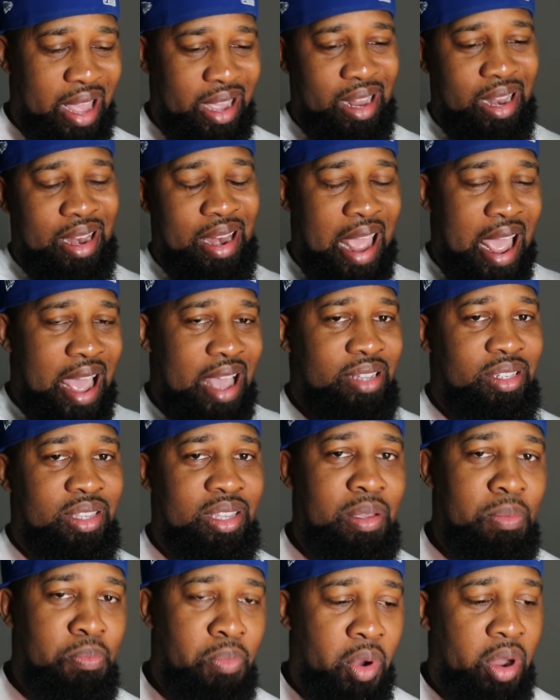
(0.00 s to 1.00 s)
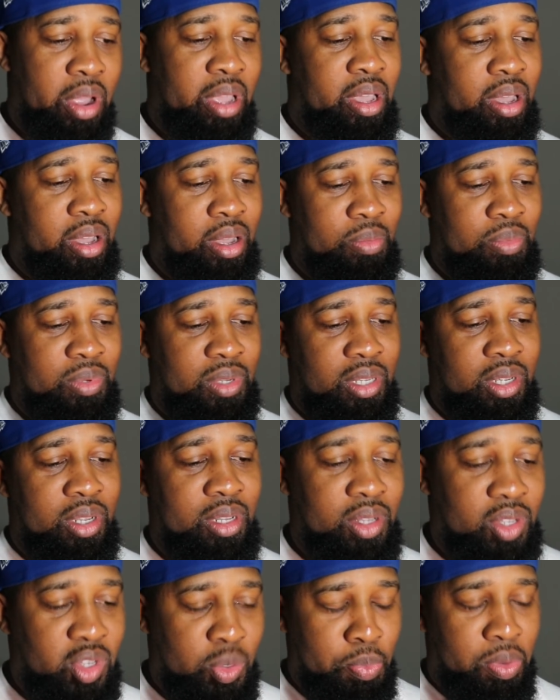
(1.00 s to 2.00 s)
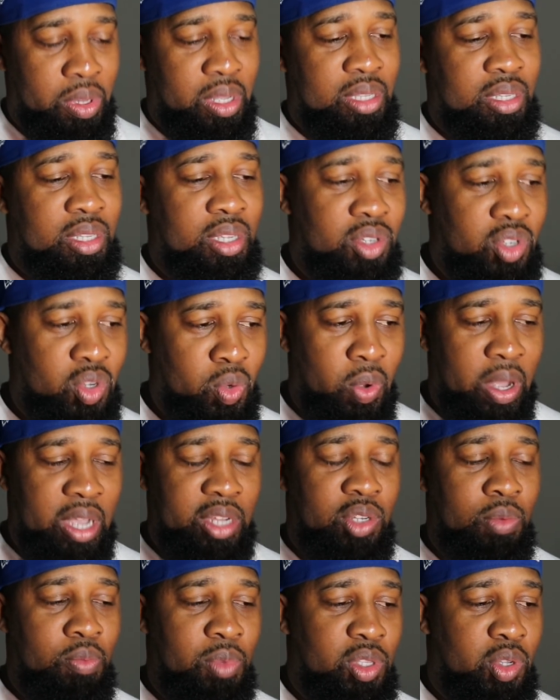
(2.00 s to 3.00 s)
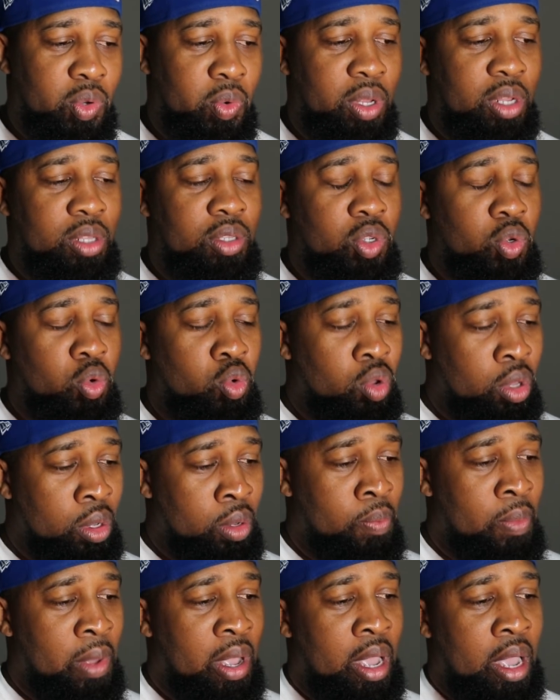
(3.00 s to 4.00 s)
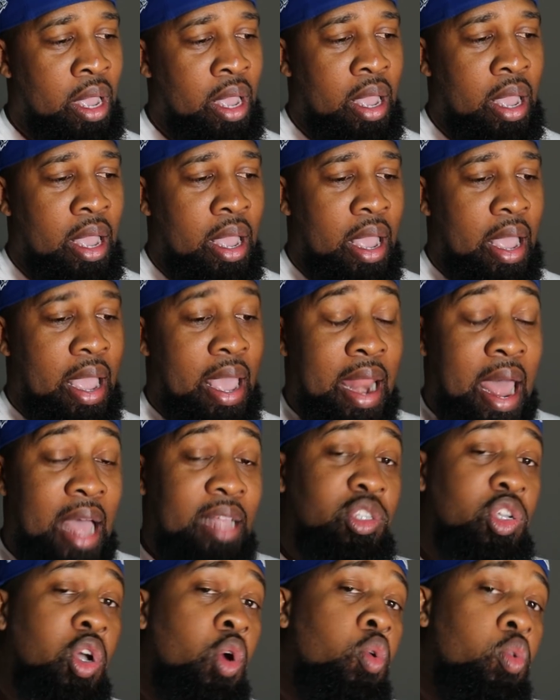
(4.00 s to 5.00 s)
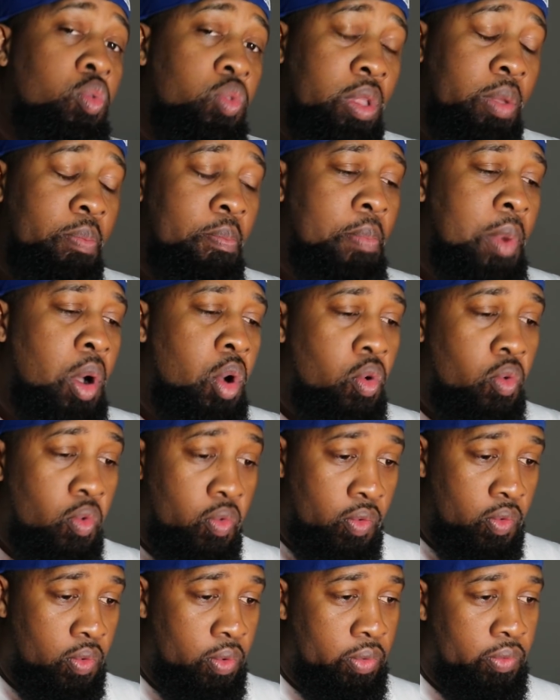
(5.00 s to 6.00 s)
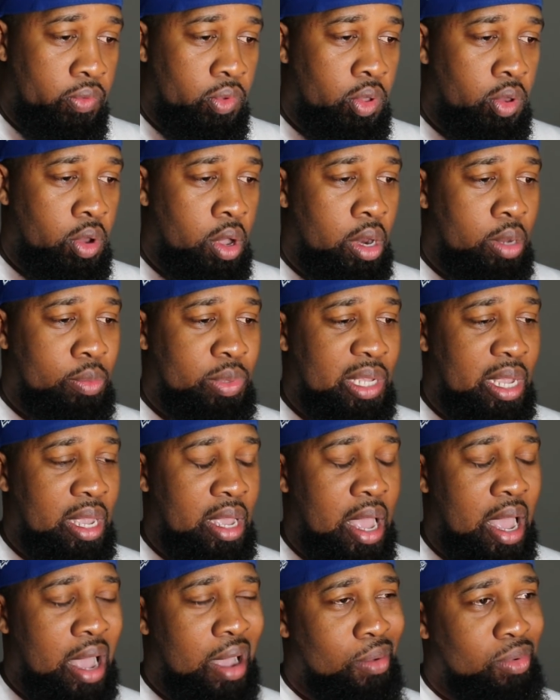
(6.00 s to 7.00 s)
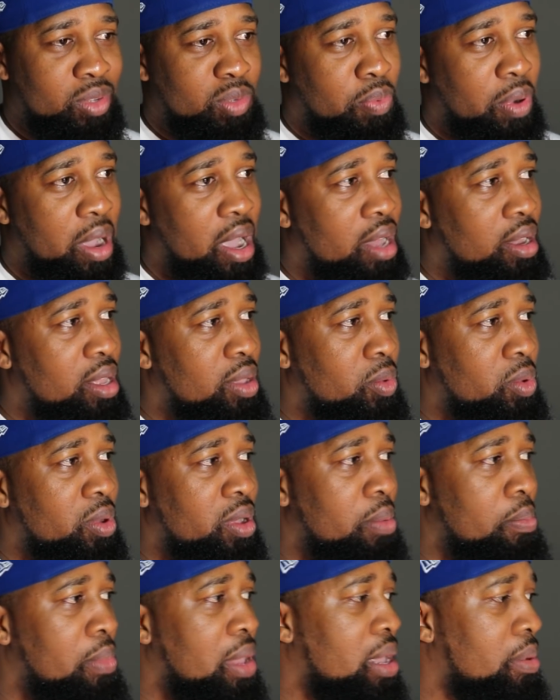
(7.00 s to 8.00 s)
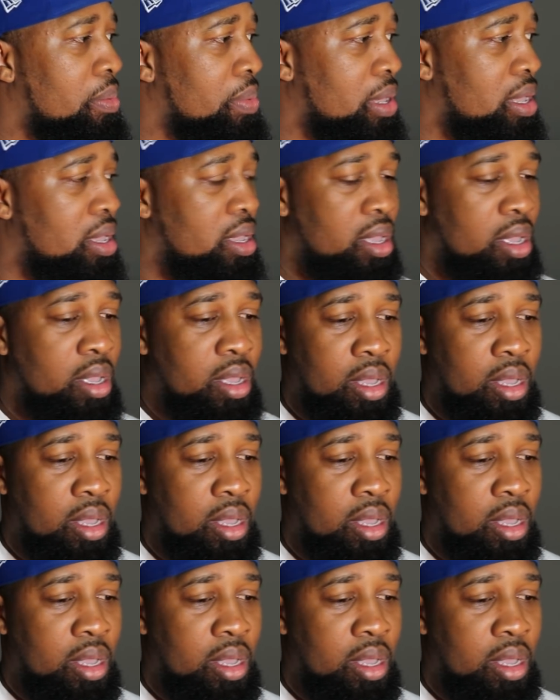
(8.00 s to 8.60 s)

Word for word: like a nasty breakup sit, split situation between the two of them and i told them both you know what I'm saying? I was probably what maybe